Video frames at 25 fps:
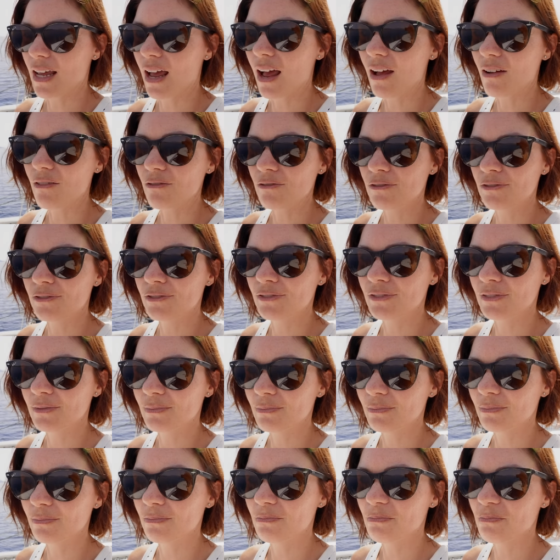have
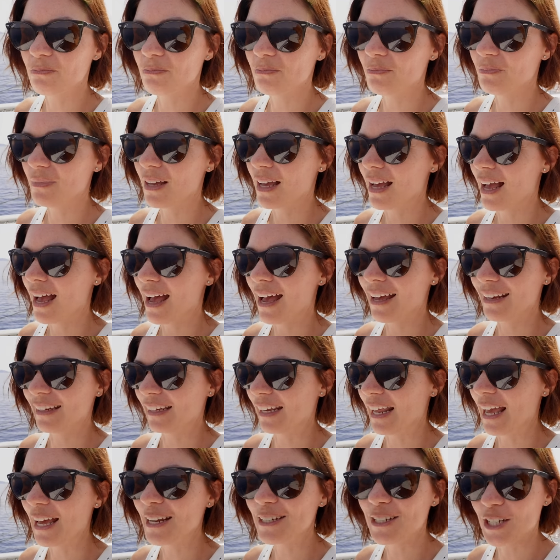had
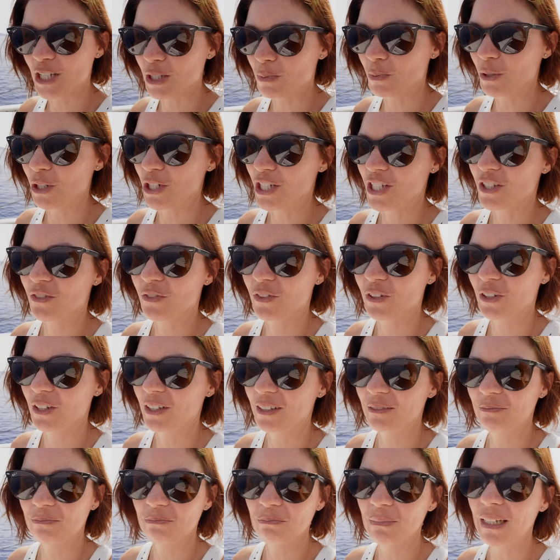land disputes
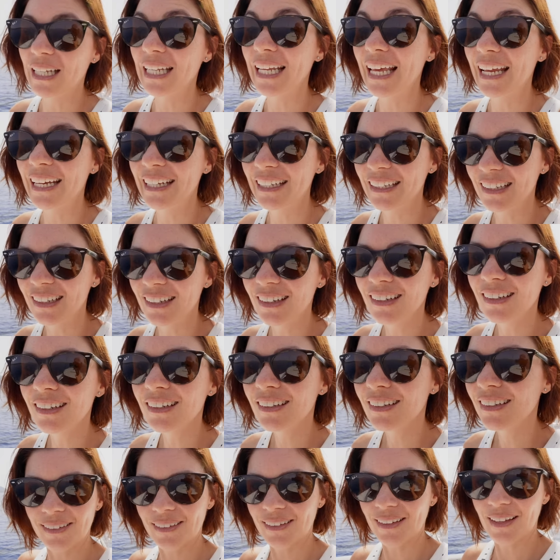for millennia.
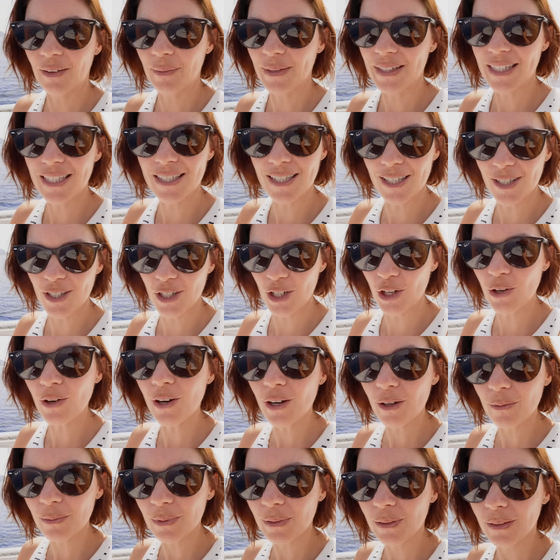I mean, this is
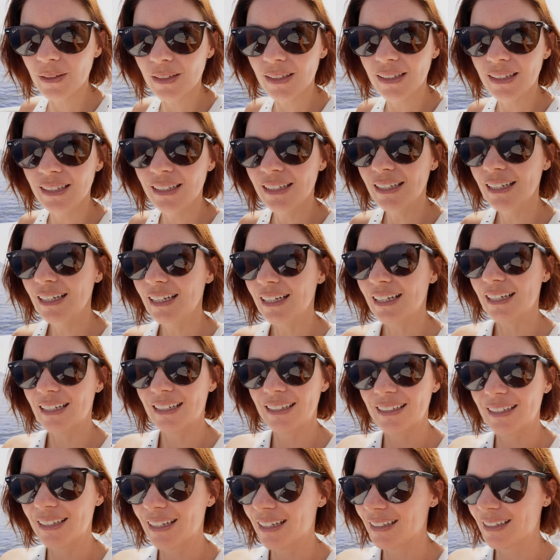Europe,
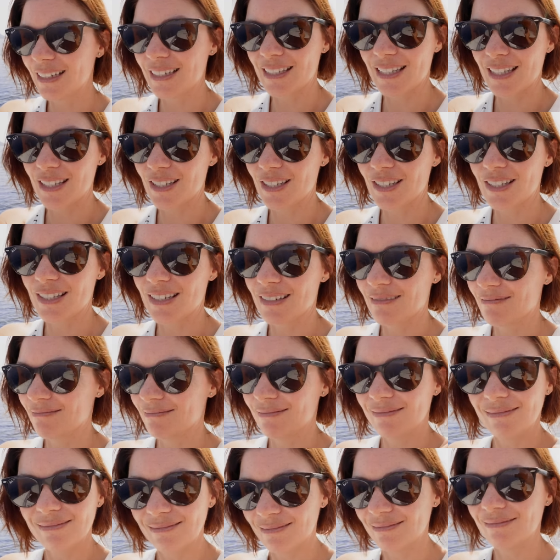and this is
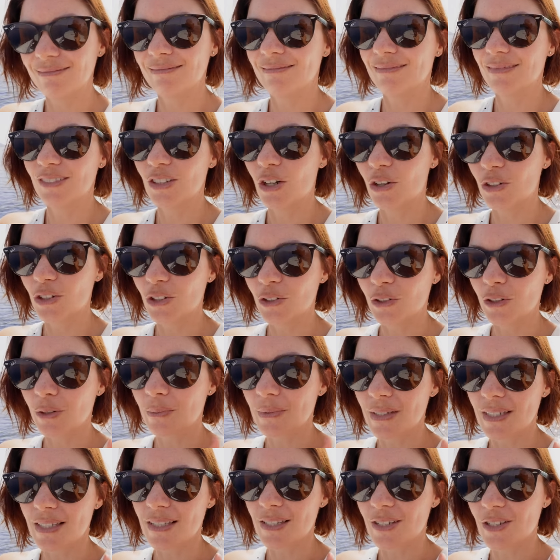not Europe,
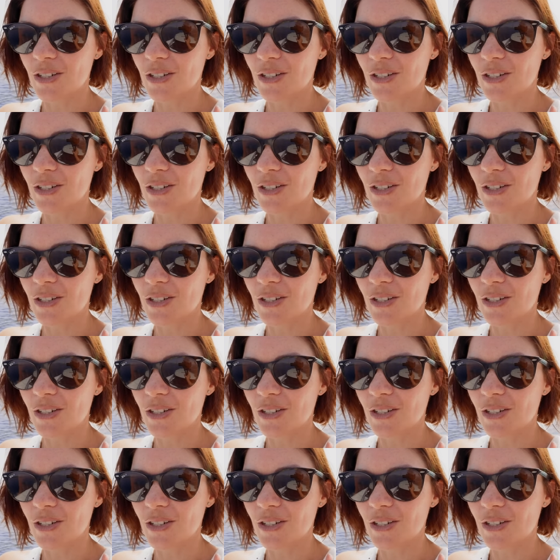this is